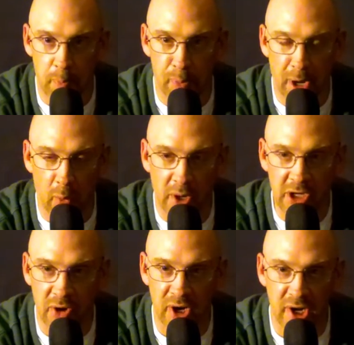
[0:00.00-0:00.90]
But when
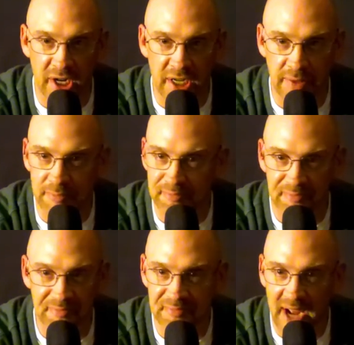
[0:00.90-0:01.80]
you're
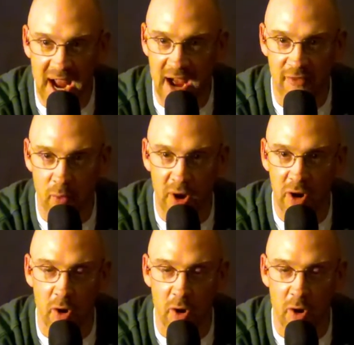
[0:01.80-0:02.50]
halfway